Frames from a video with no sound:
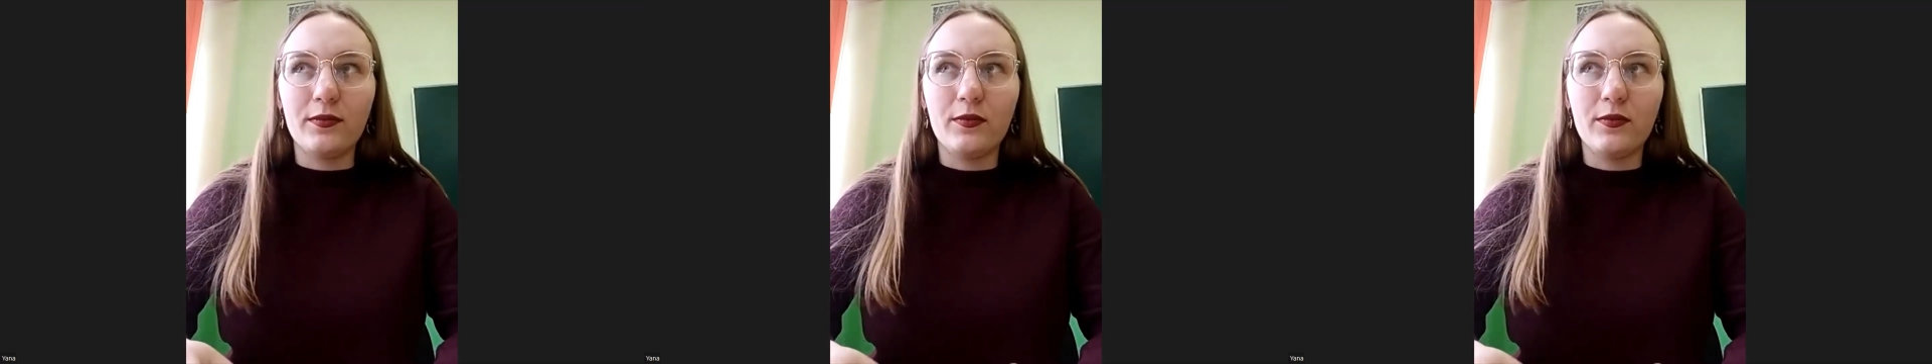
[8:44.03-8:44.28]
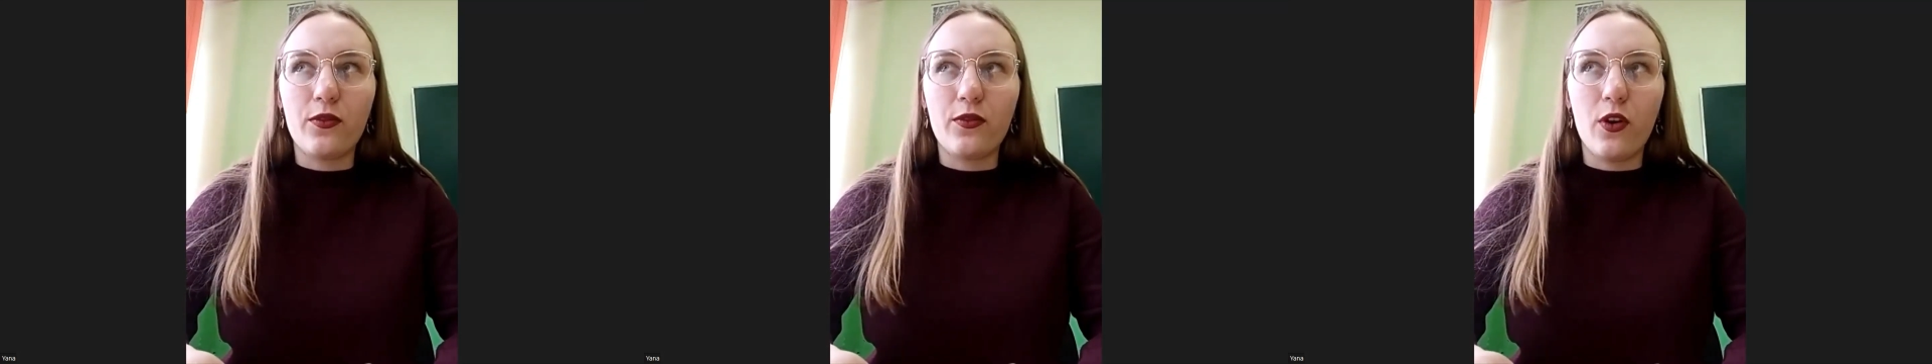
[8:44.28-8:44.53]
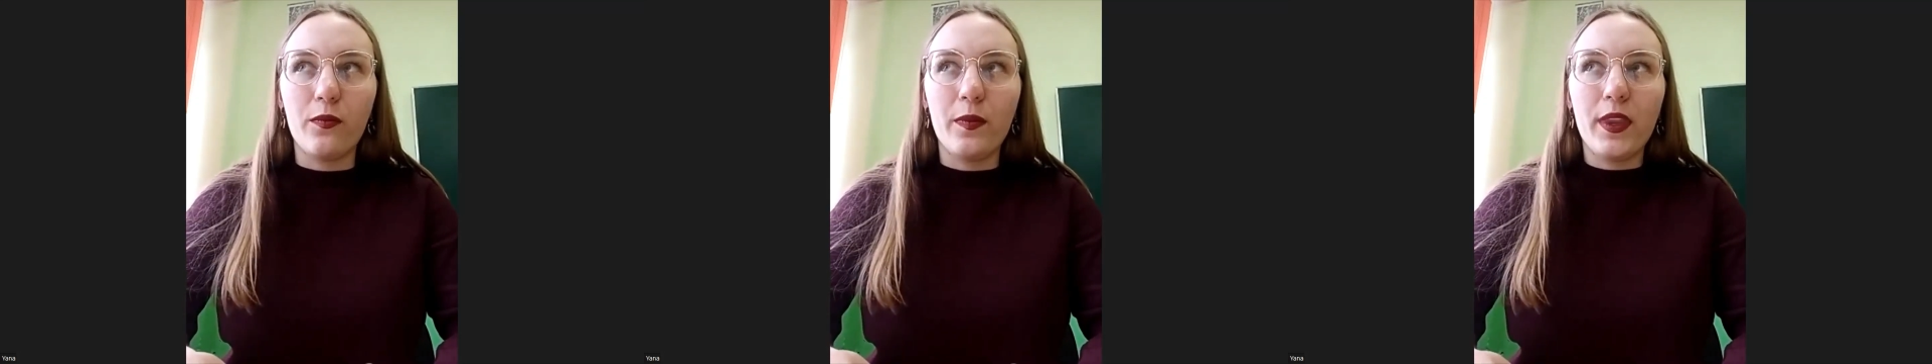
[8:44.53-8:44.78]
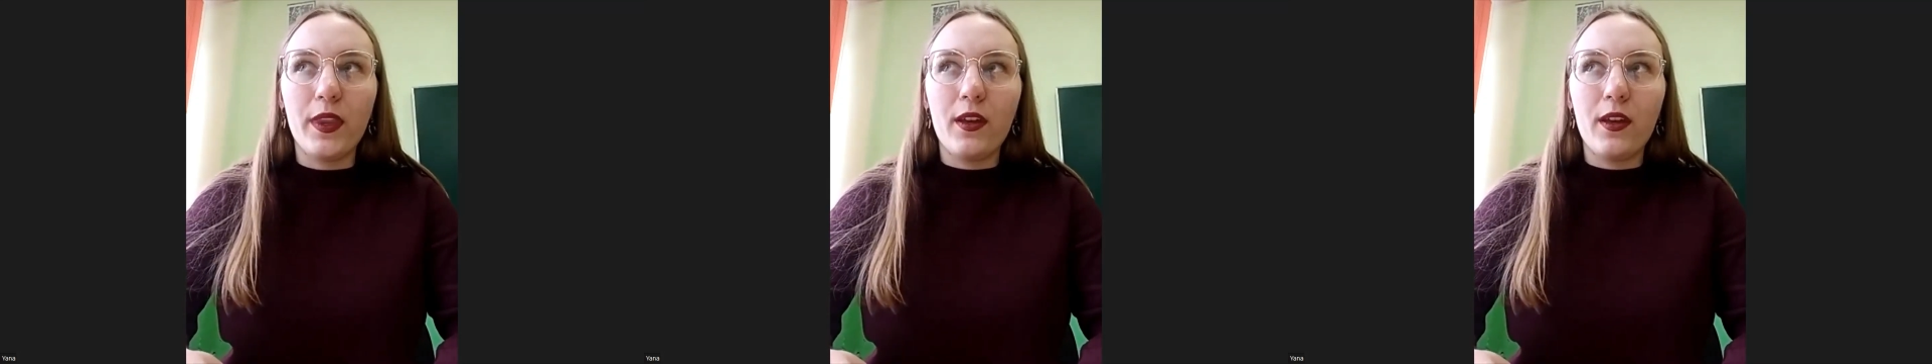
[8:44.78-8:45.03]
from
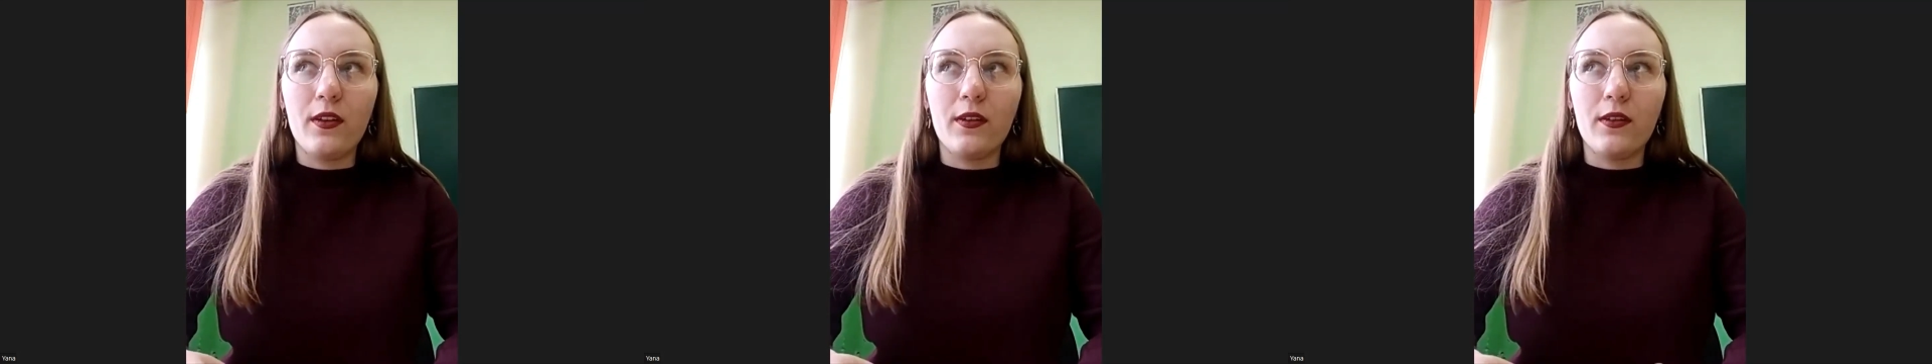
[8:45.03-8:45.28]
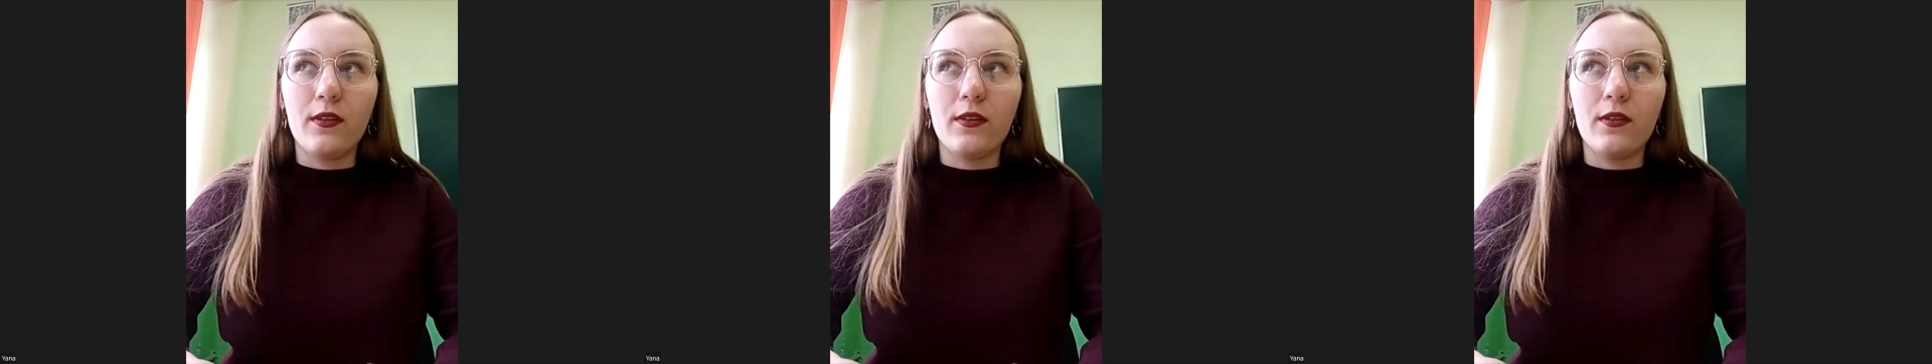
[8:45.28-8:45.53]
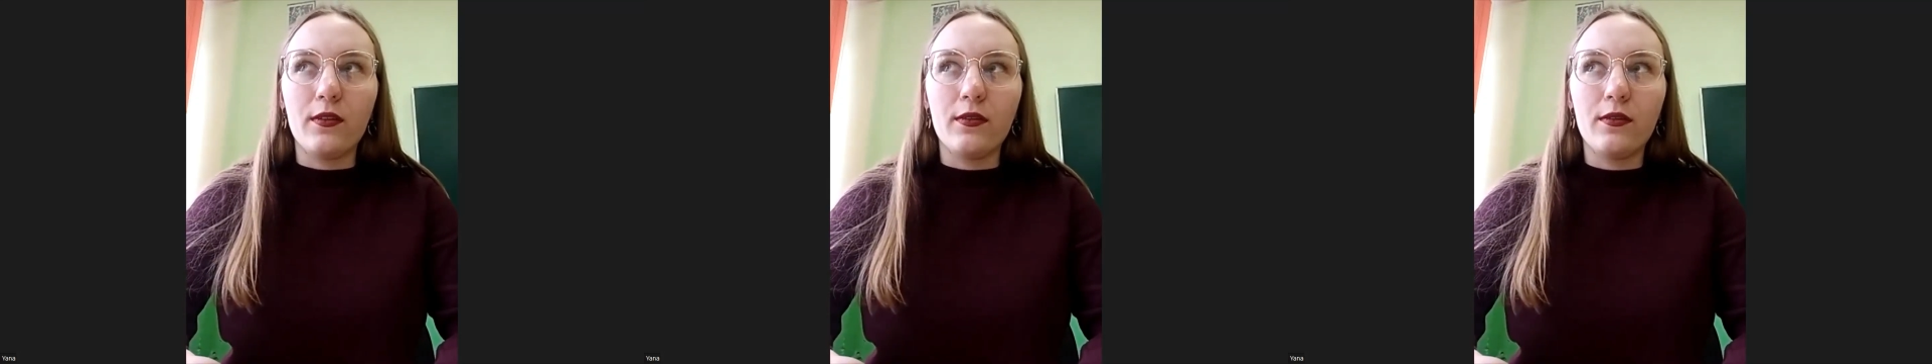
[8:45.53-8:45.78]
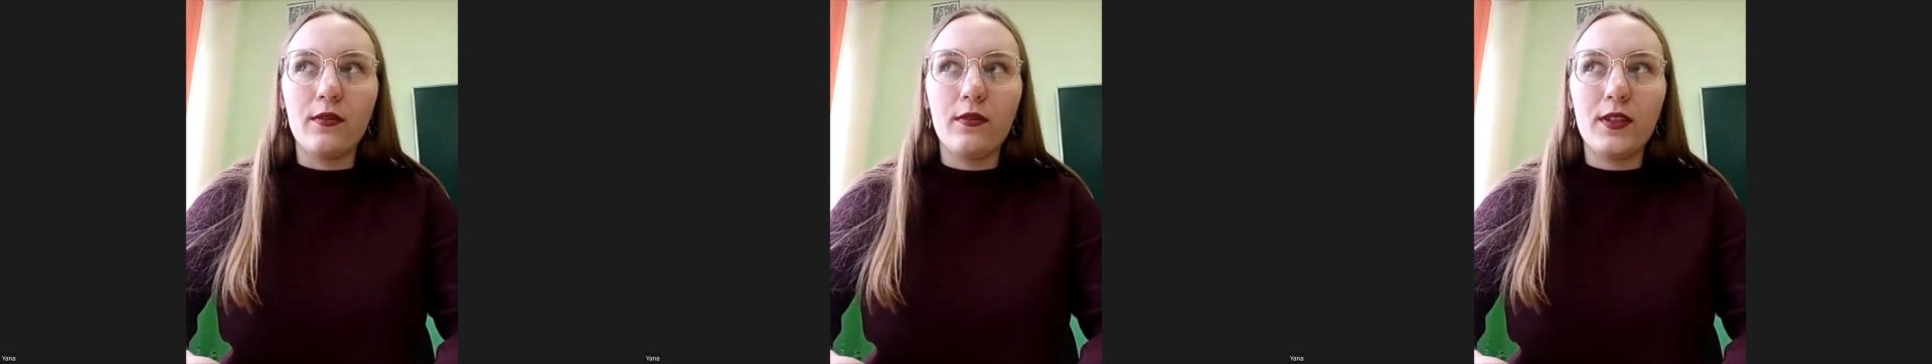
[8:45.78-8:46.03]

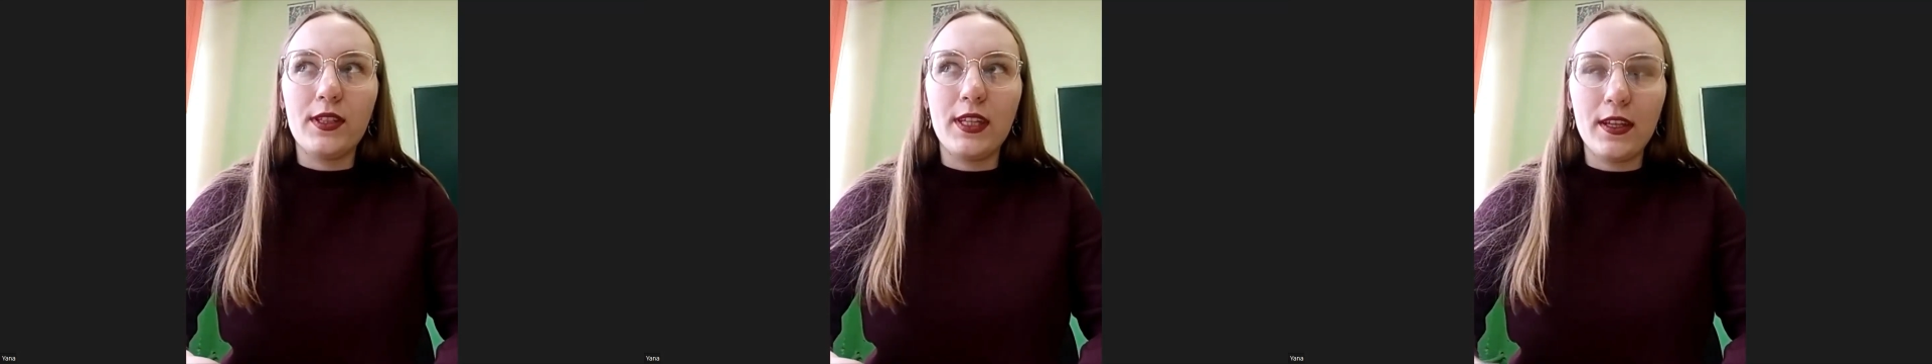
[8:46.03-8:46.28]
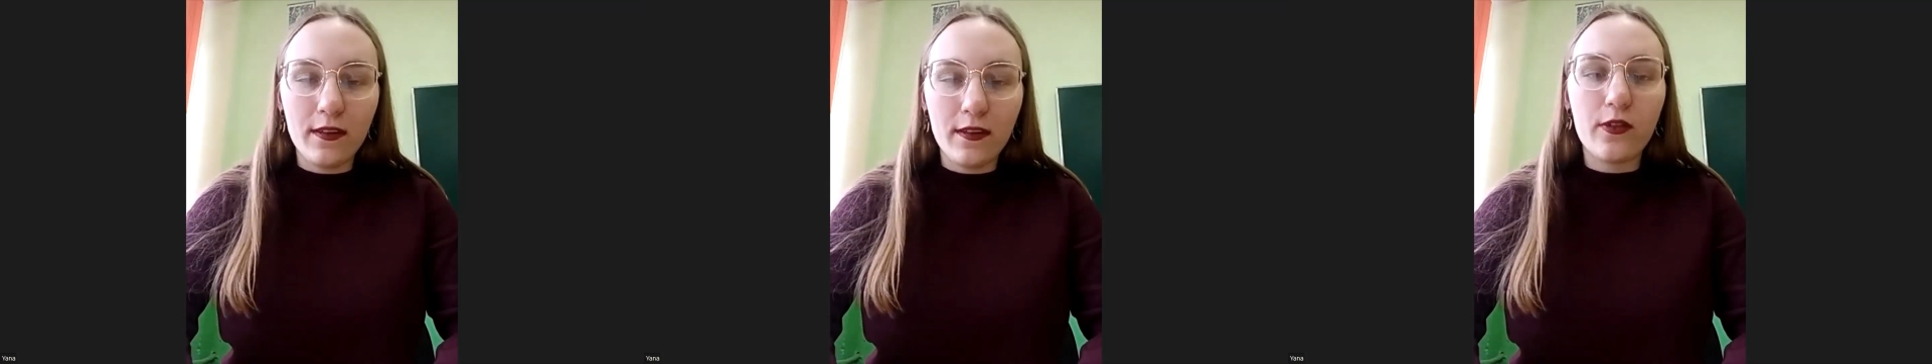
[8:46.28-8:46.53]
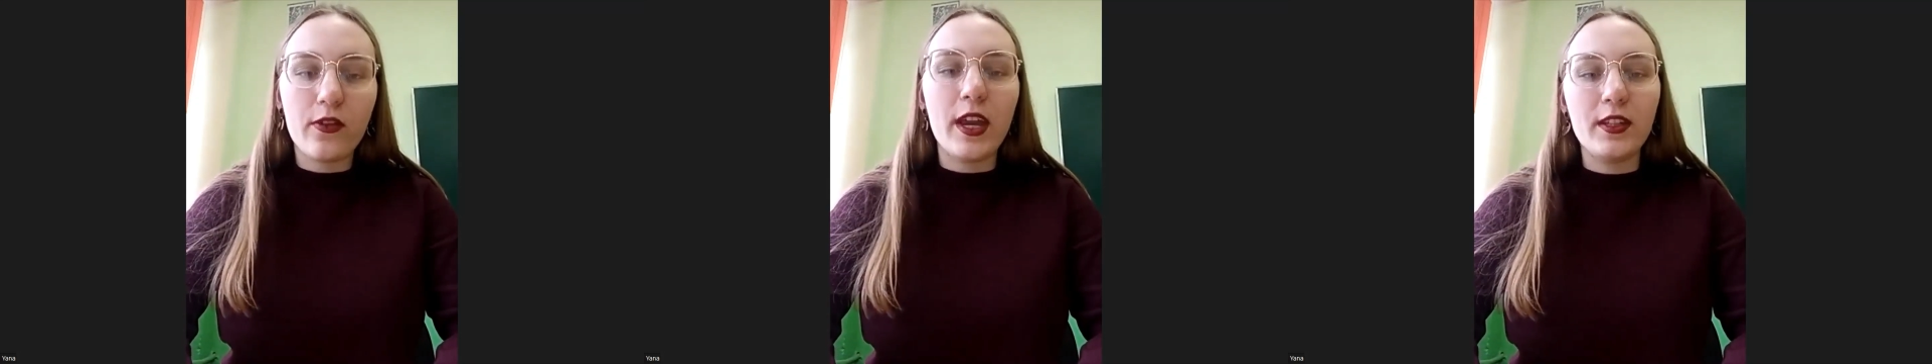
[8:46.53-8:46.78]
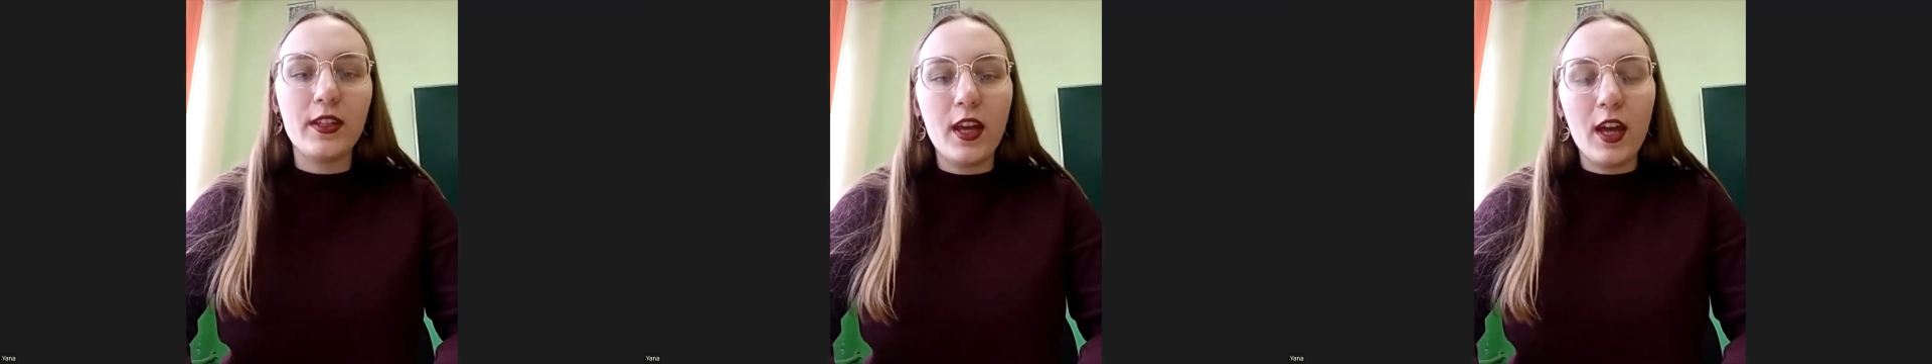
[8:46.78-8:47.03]
6th grade,